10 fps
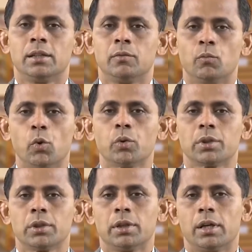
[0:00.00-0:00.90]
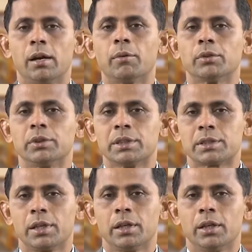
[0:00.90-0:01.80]
more about
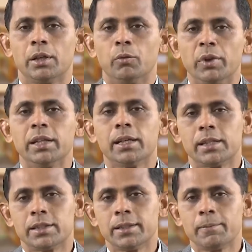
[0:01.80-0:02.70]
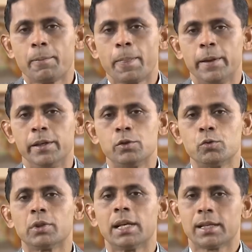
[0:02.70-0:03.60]
this wind energy in
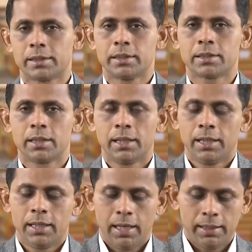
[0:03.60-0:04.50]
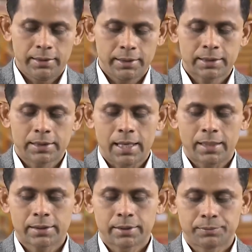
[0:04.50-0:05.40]
two classes, and in this
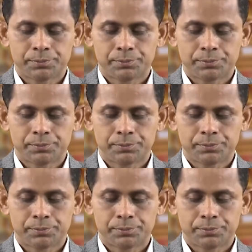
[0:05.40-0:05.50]
class